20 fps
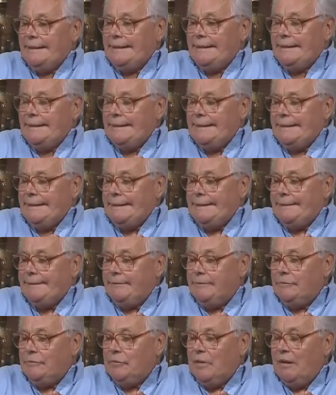I
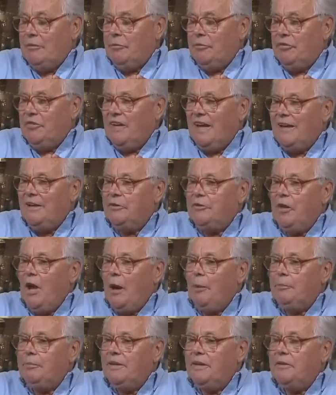won't say
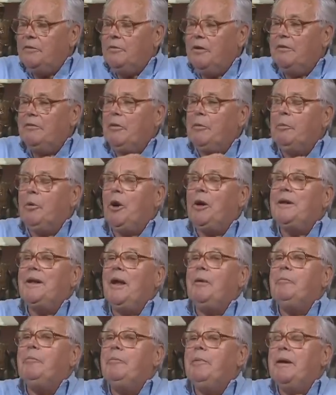adopted, we were brought
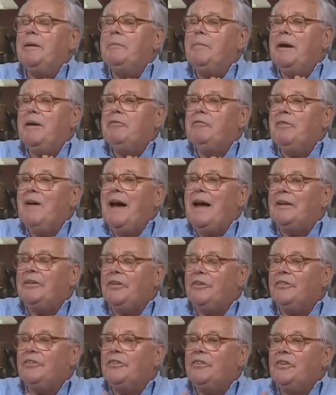up by my
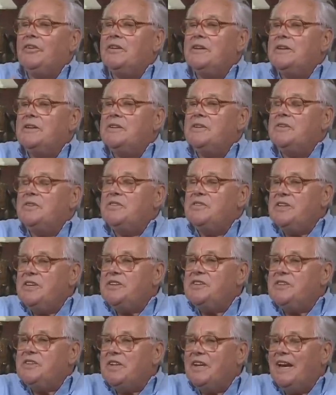father's
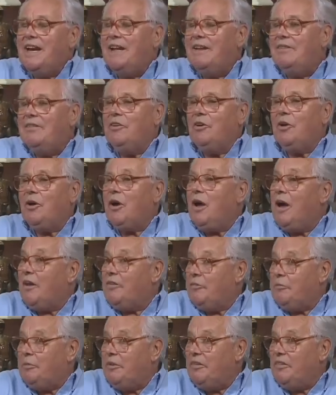sister and her
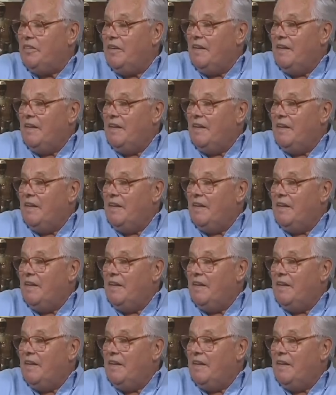husband.